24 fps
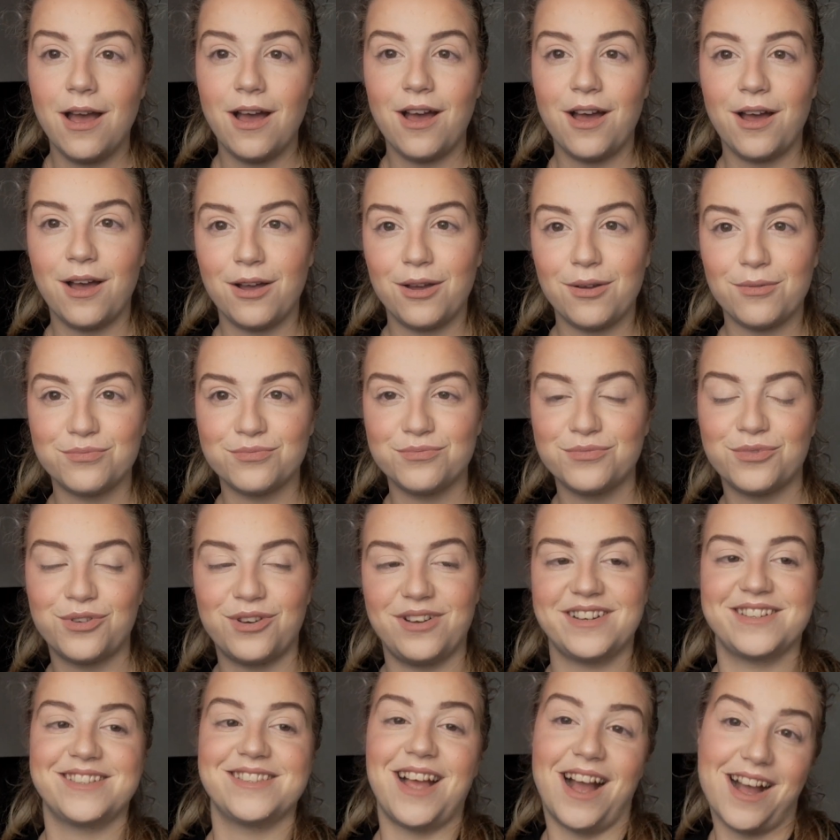Well,
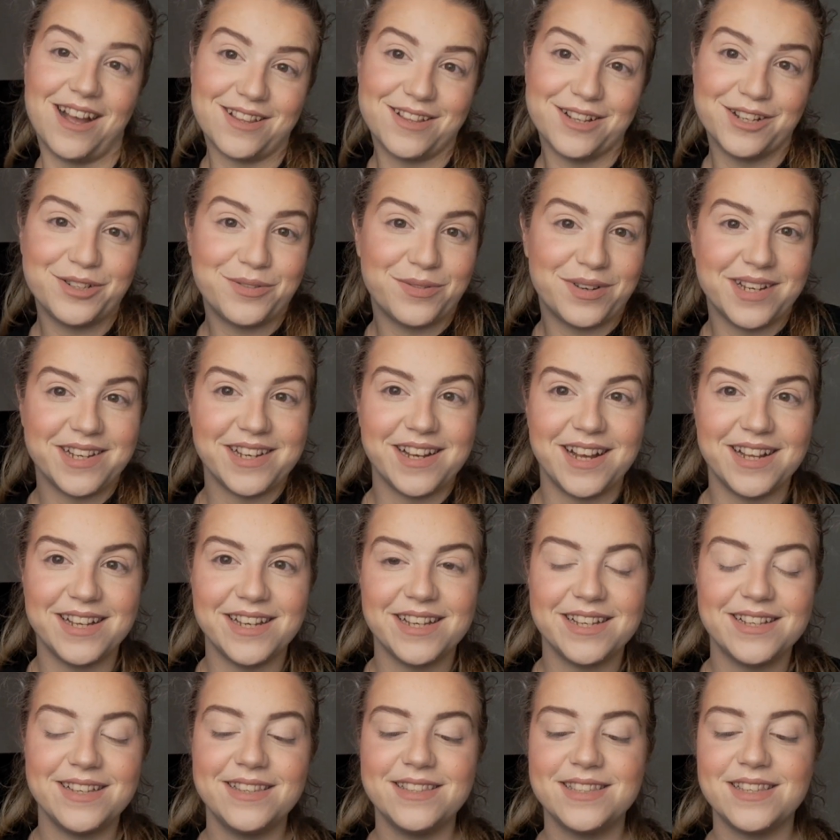exactly 29
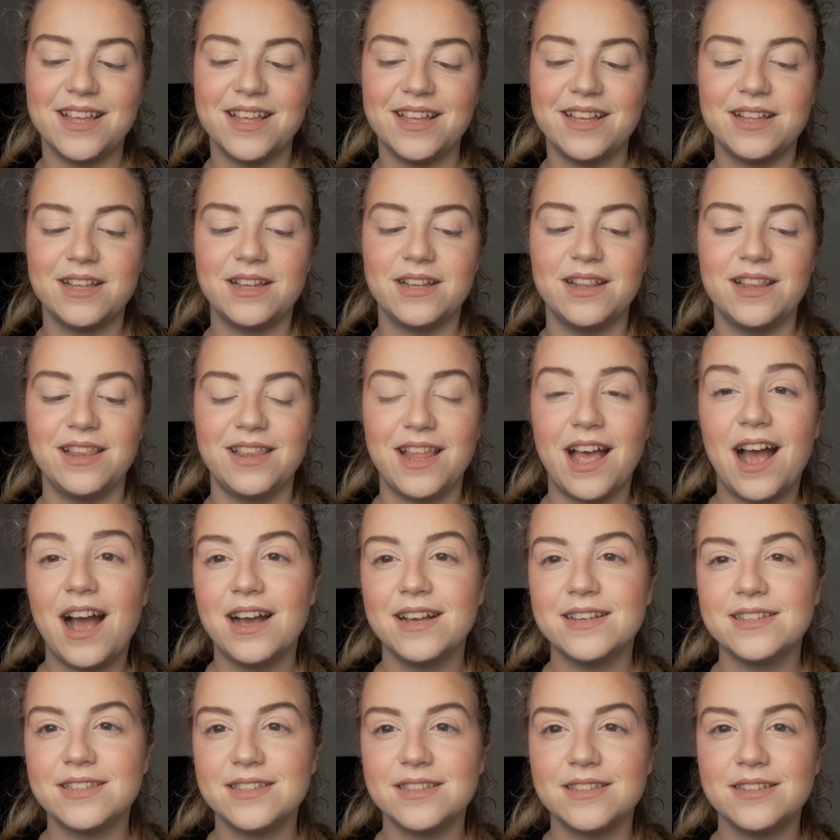days.
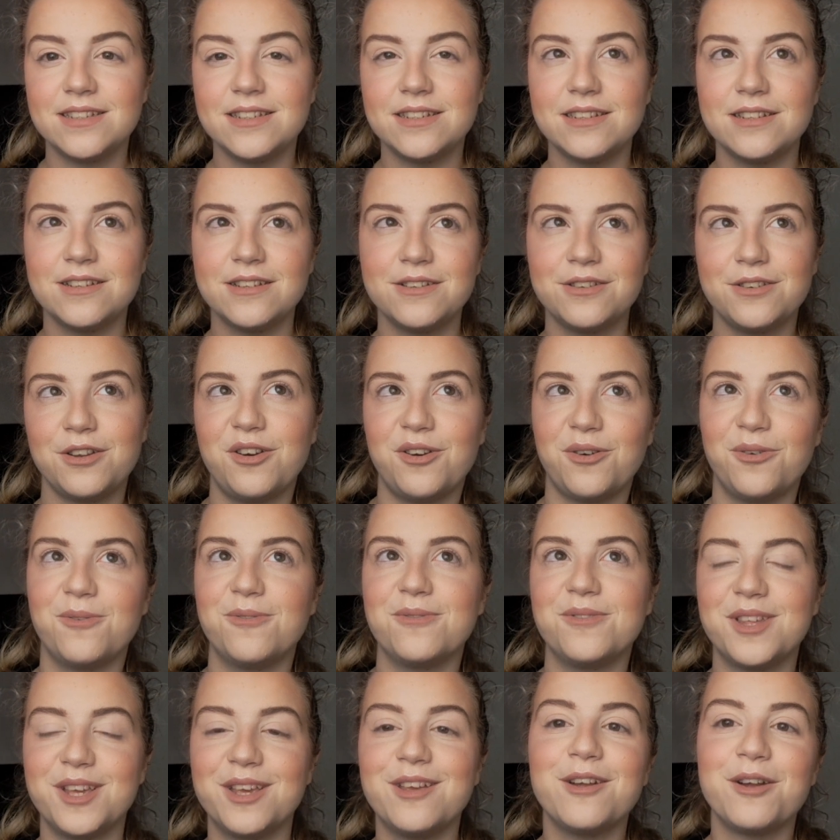The
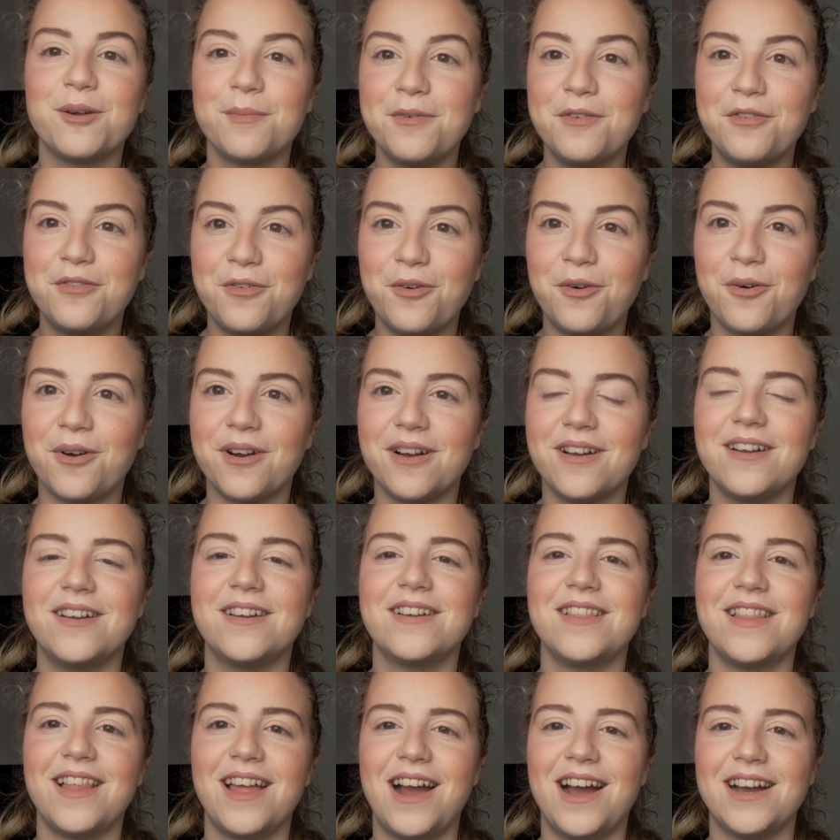year before,
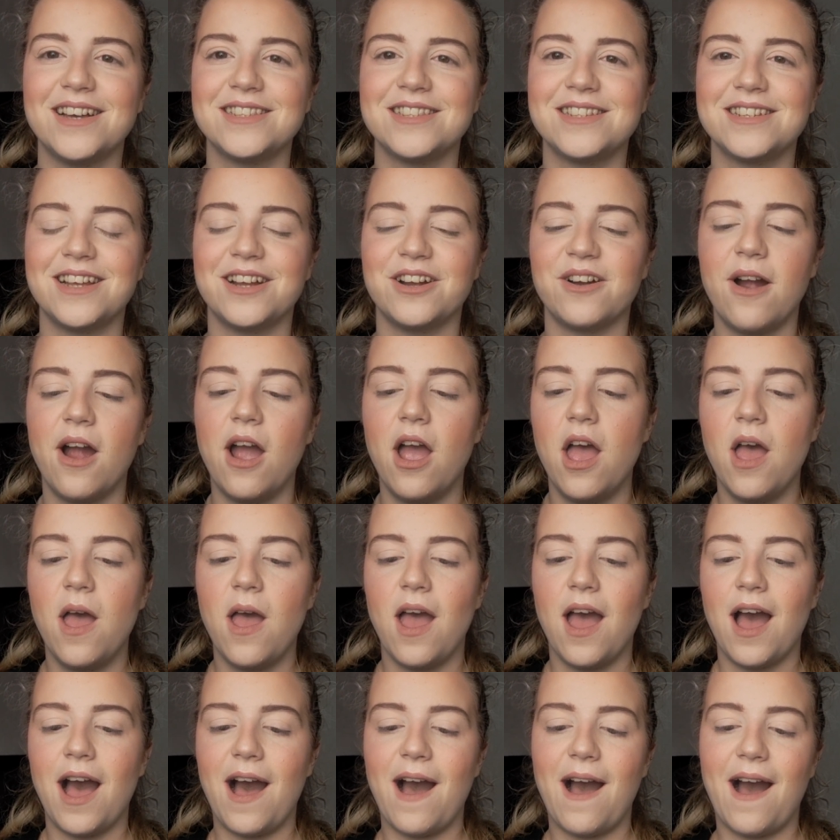last year,
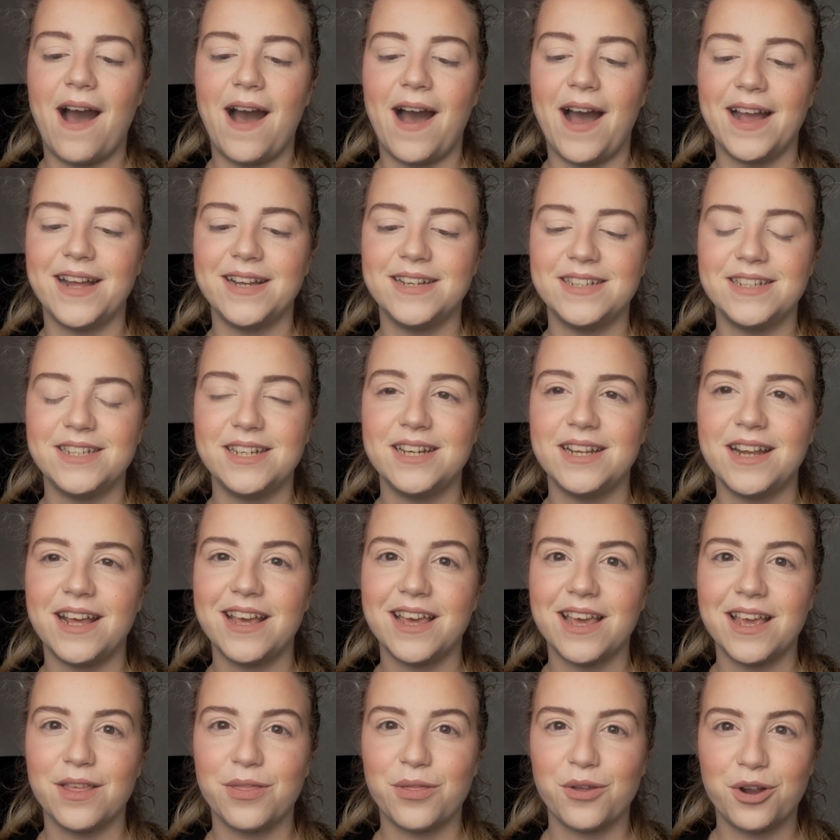I did
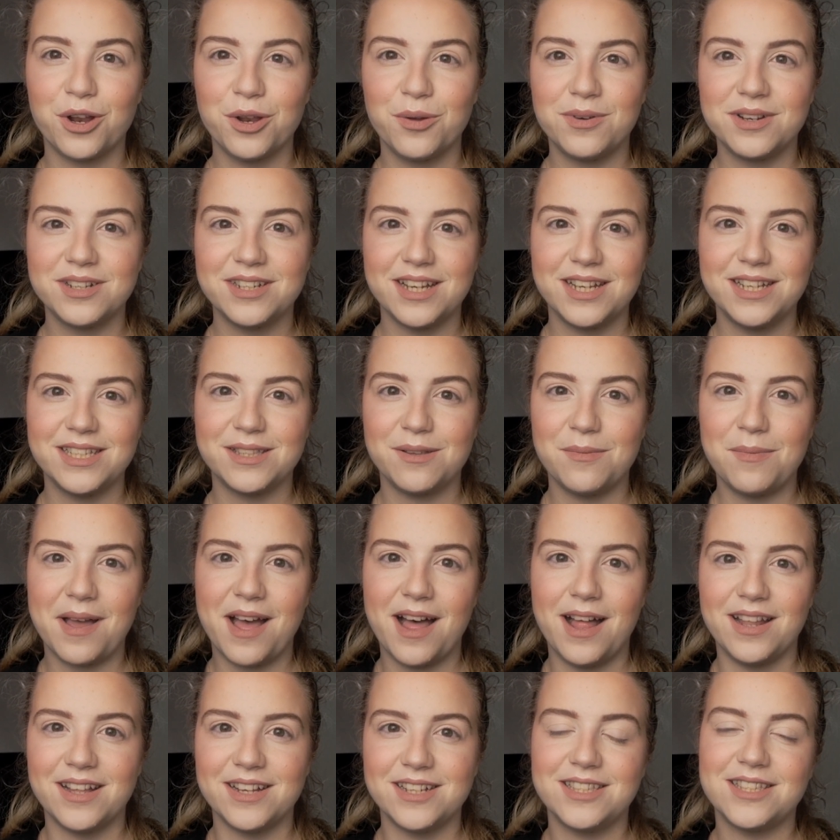a 31 days of
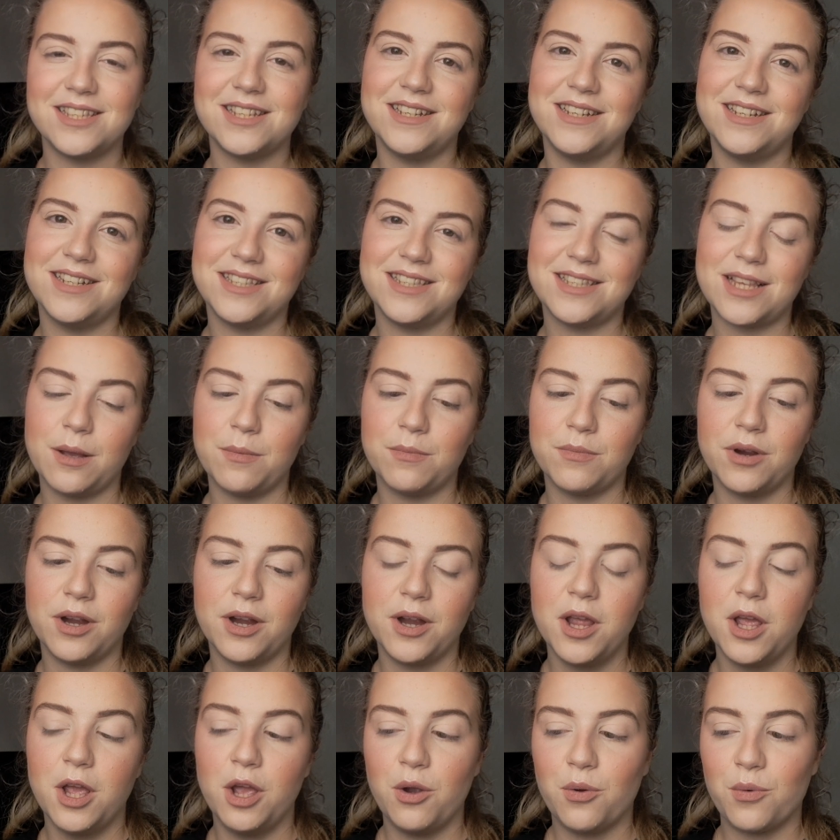palettes in December,
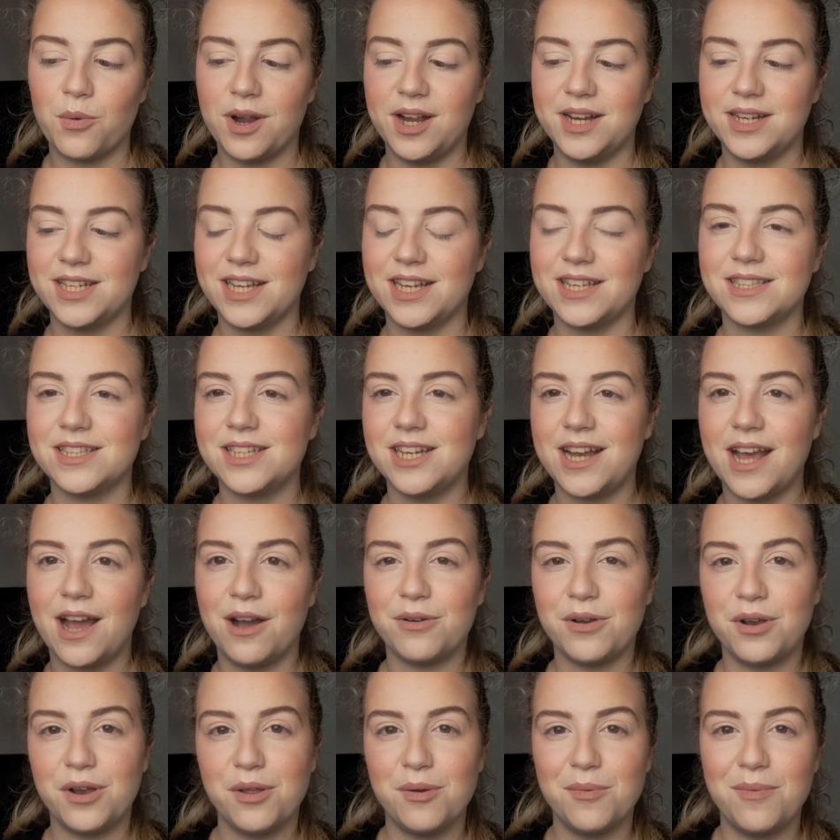where I tested
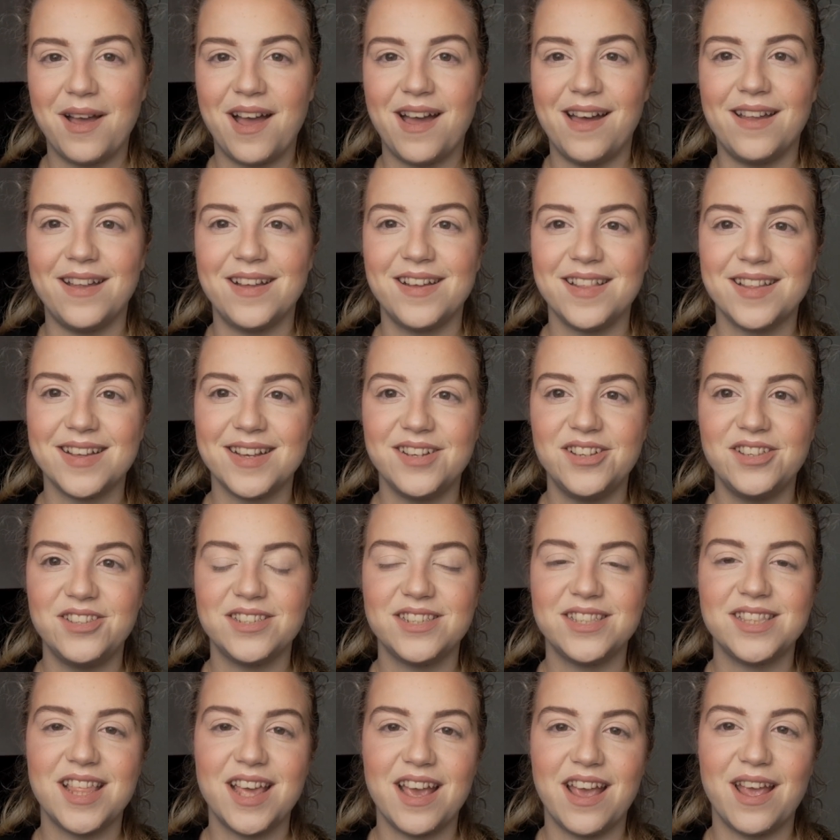out a new palette
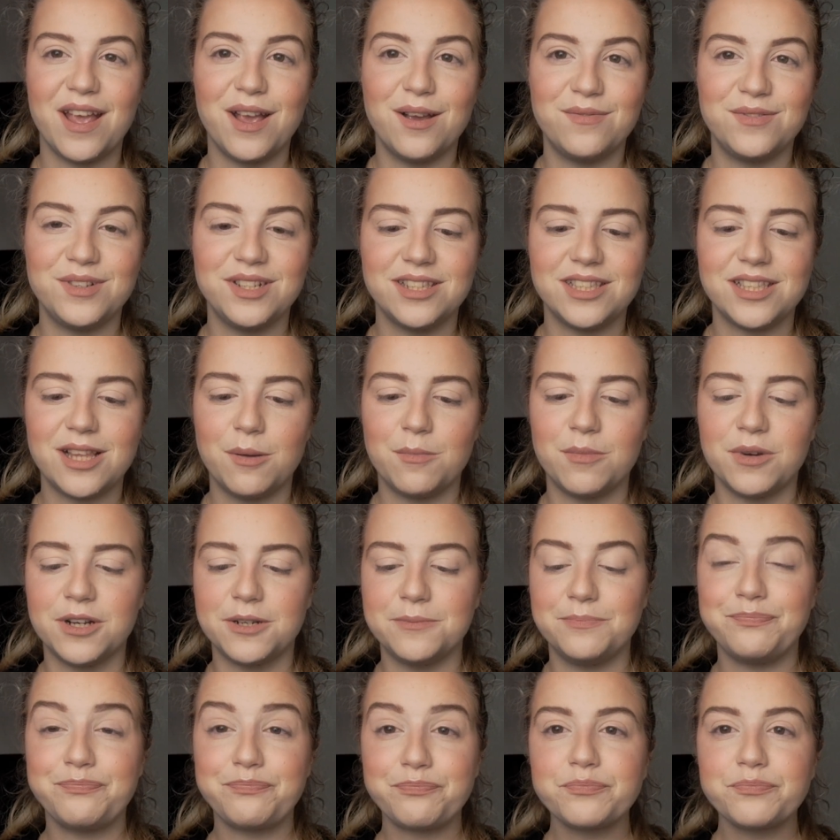each day of December.